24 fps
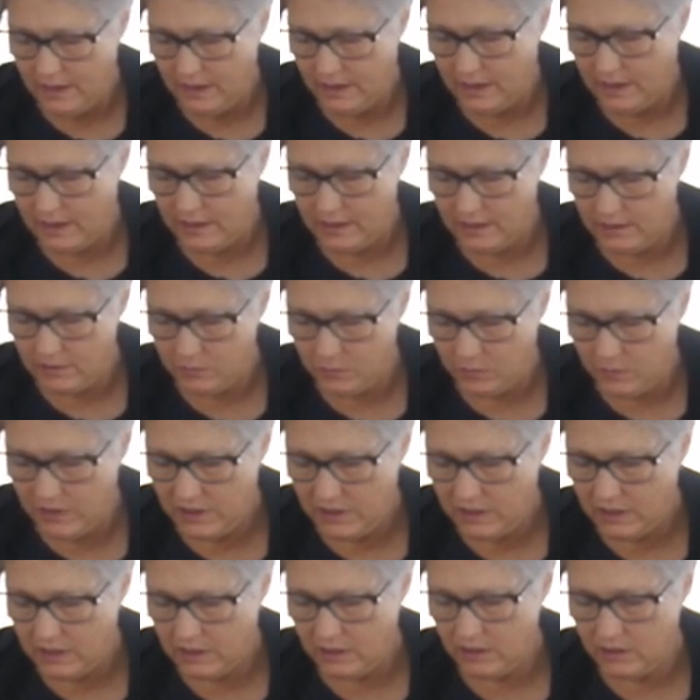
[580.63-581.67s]
and we
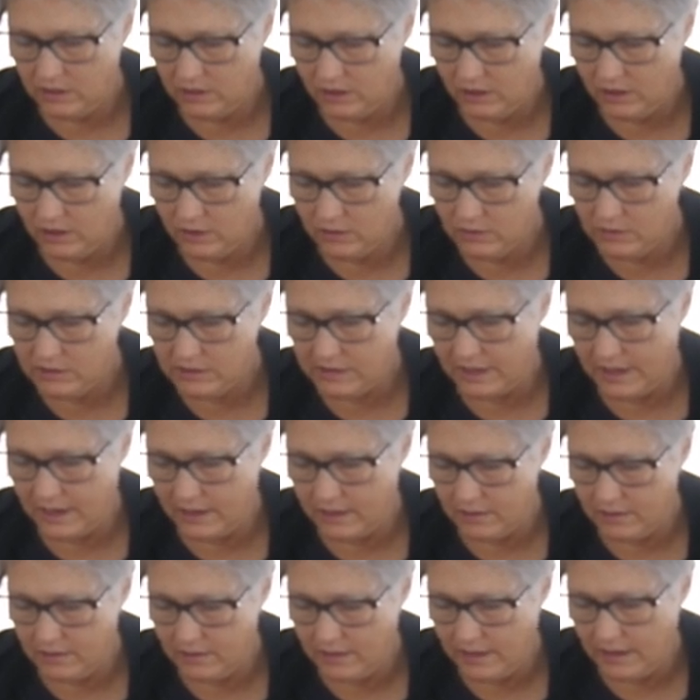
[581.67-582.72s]
can use
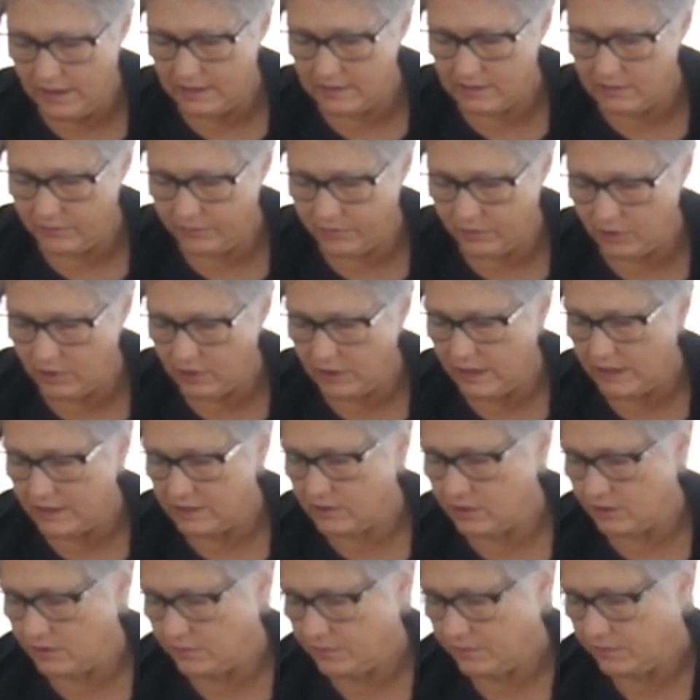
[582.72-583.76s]
that as
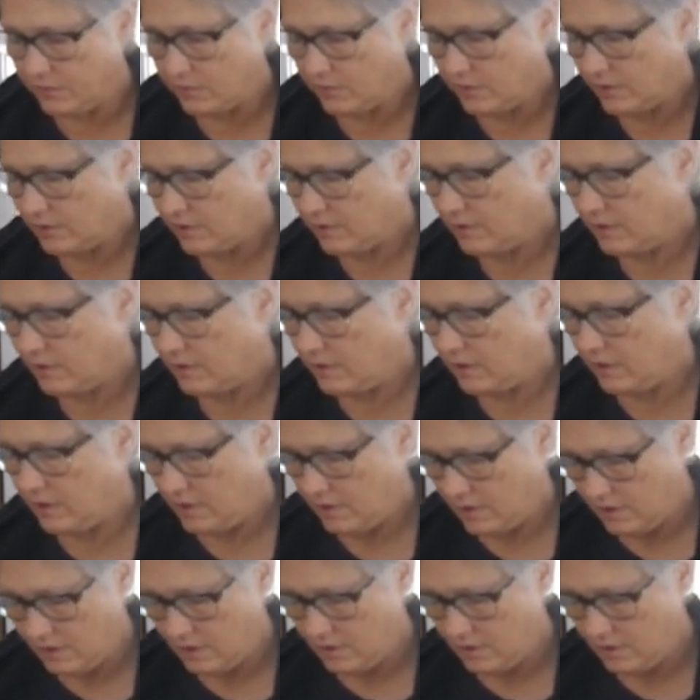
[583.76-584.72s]
fertilizer for the